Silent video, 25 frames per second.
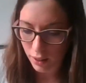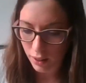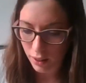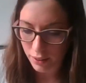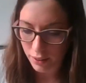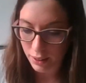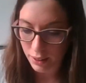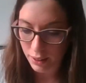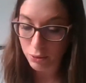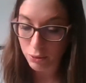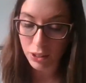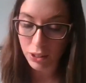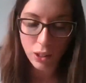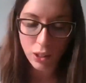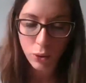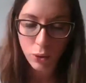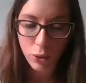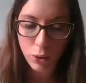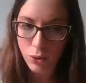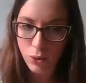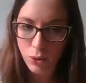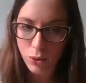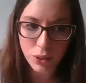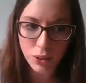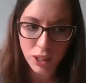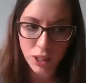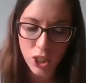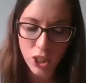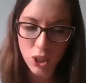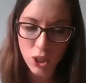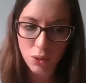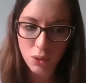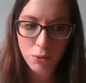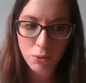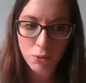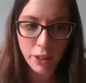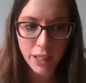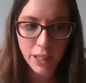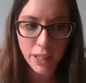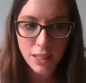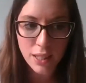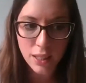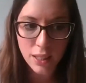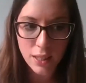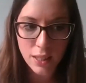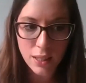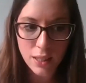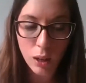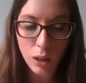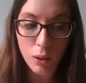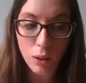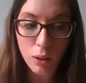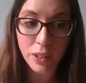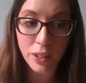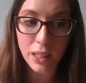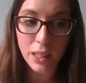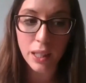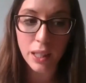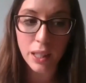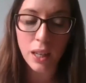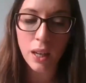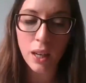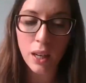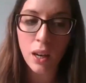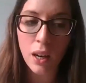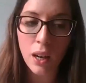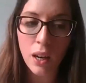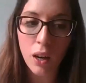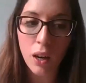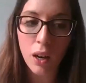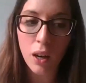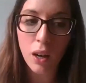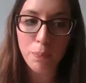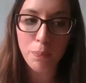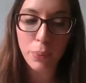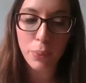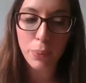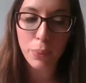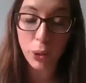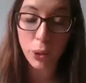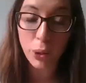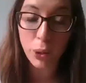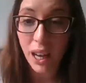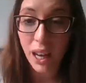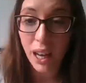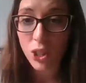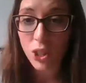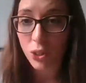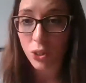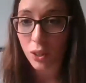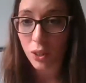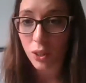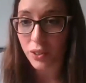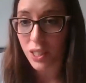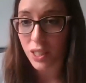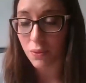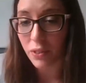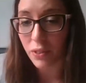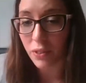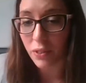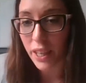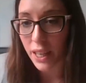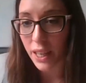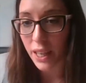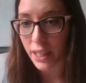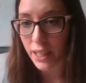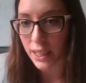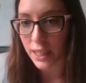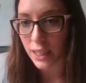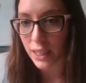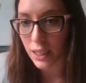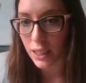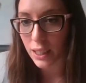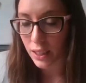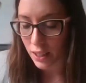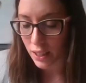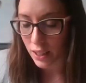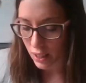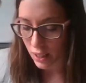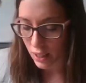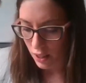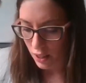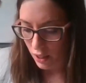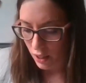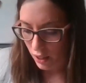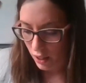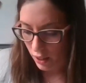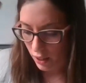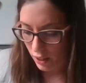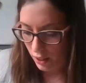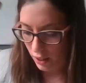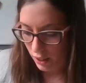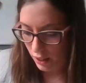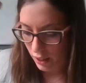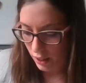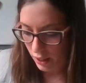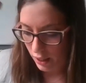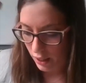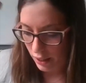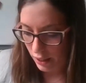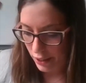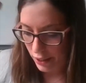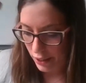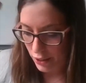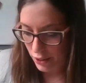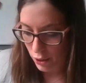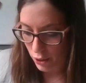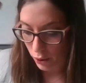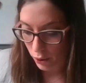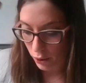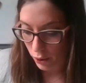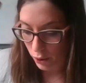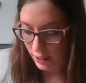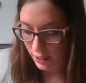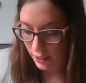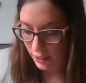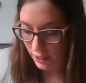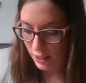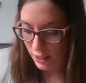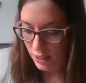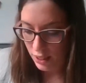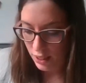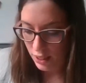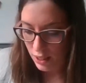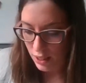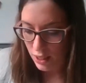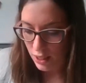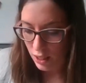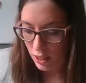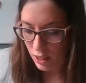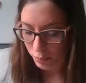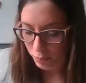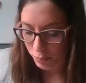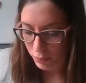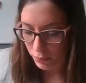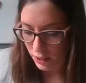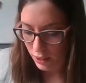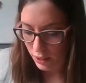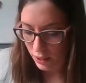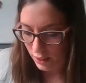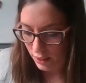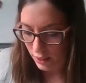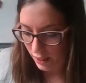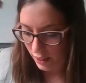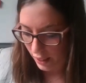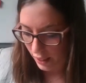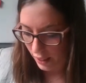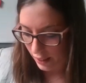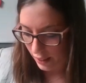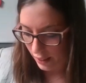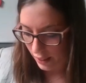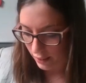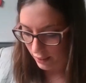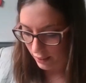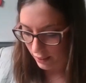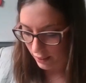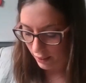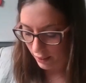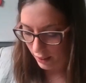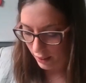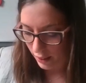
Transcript: different consultation phases of the production of this VNR. So I think this is something that,